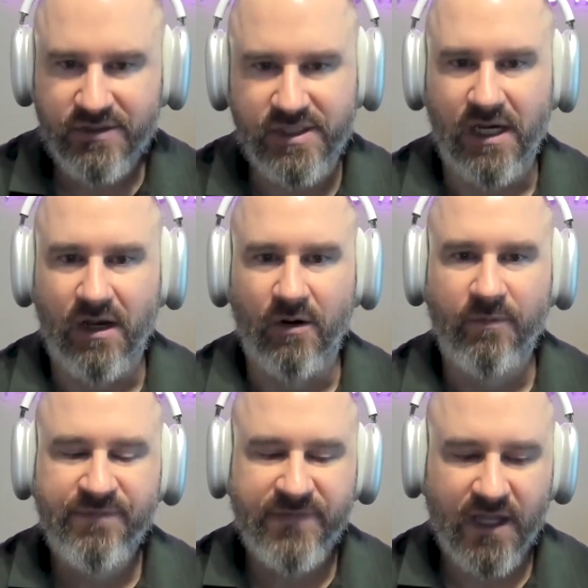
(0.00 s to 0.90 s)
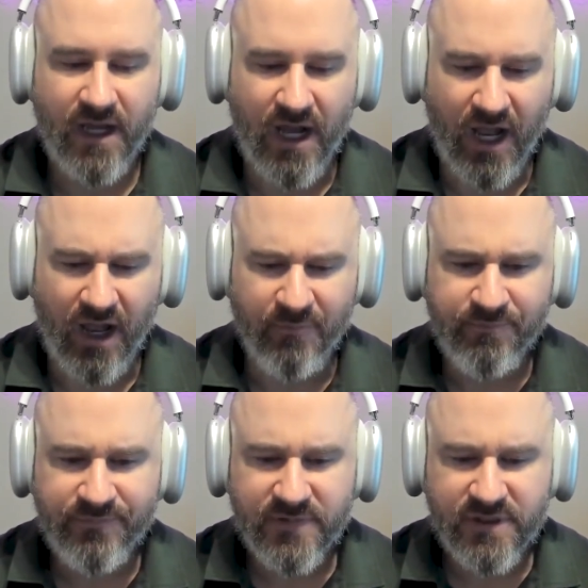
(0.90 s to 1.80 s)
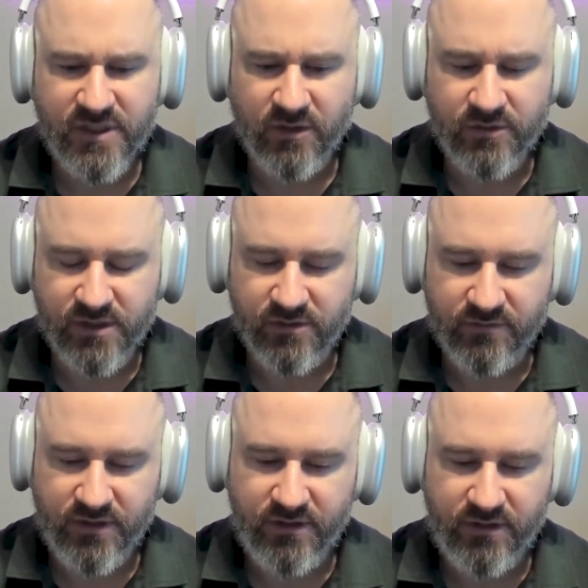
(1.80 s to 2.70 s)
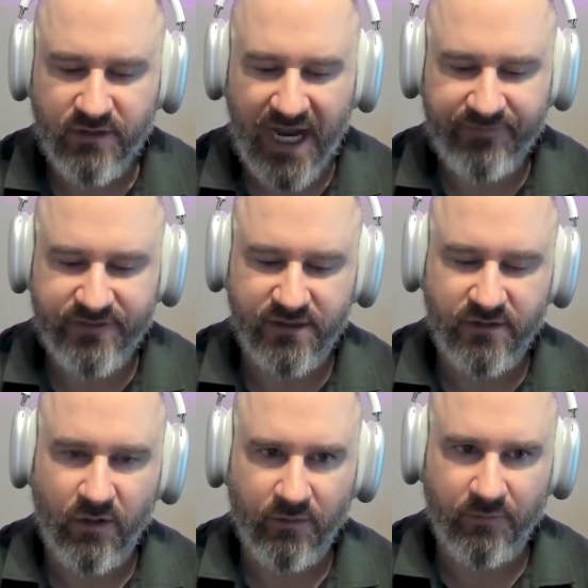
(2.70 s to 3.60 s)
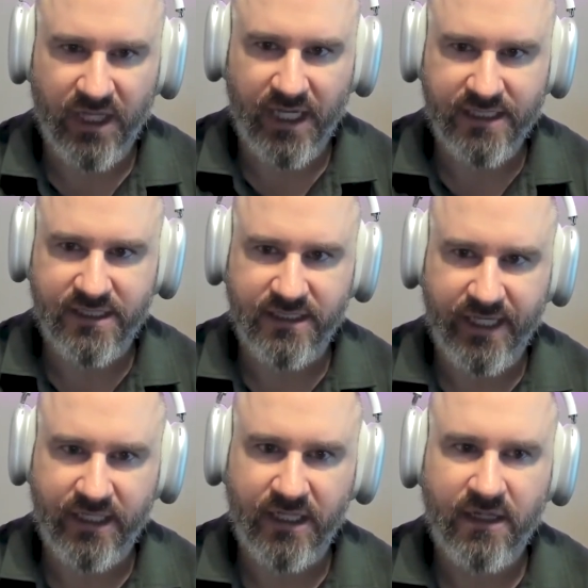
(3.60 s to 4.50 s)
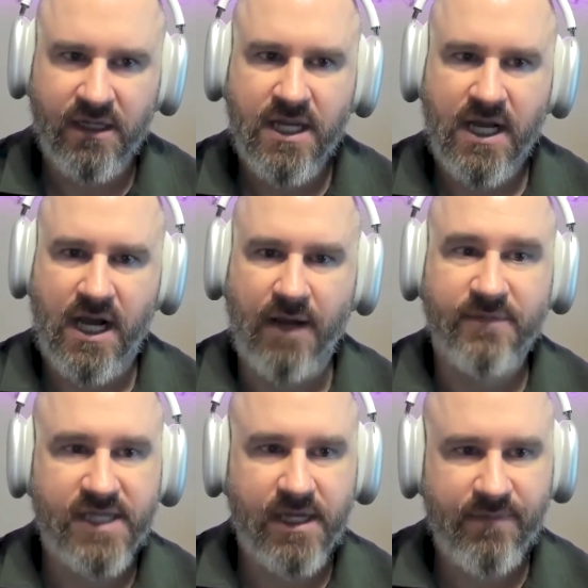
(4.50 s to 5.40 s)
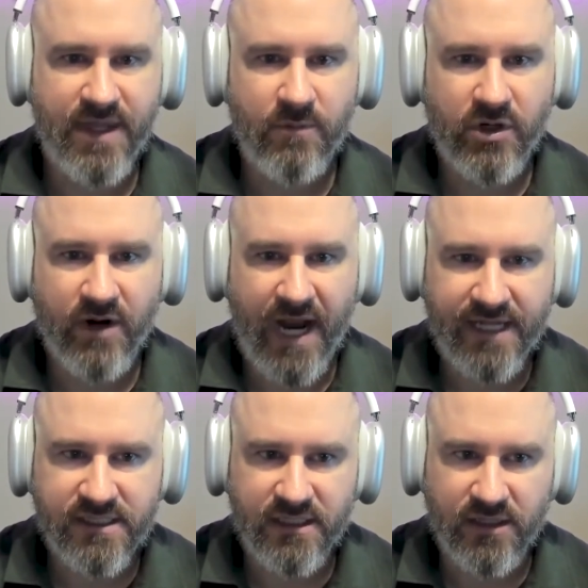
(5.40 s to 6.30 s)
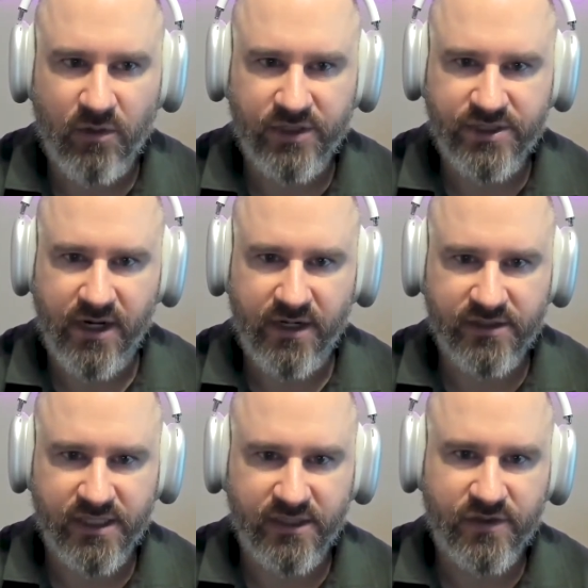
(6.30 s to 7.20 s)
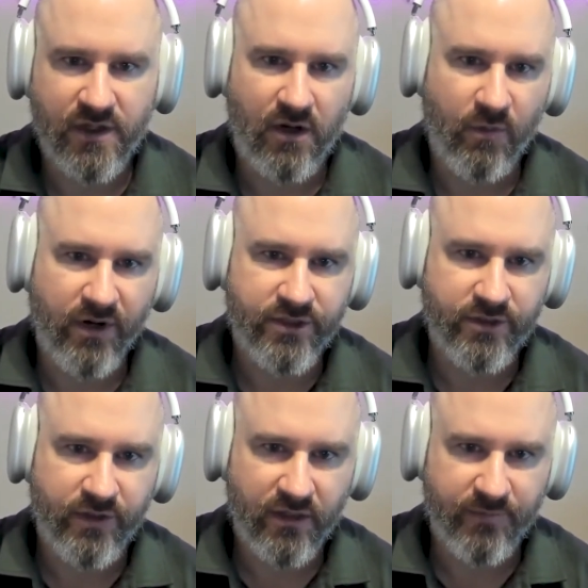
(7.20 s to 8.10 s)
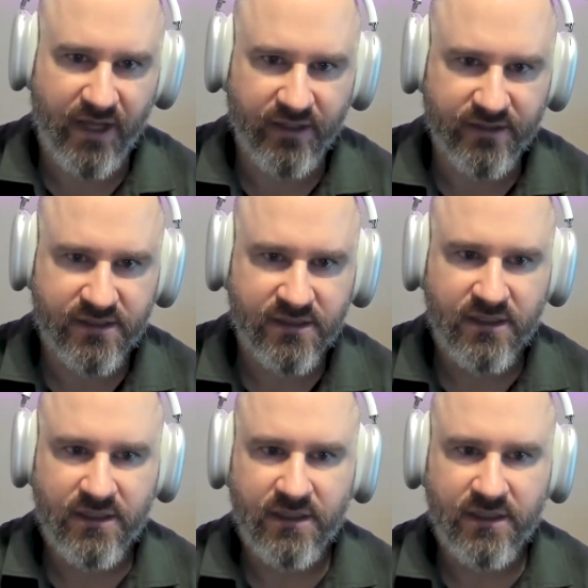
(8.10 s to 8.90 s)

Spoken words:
So, so you have to normalize the data. Same thing when you're asking the question in a sales call, where did you hear about us?